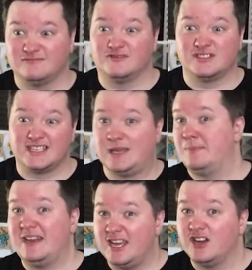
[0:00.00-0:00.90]
want to keep
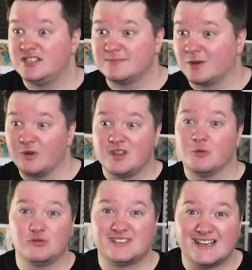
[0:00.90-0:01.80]
any items. I want them all
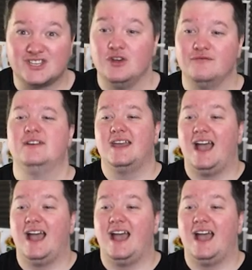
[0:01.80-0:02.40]
sent over.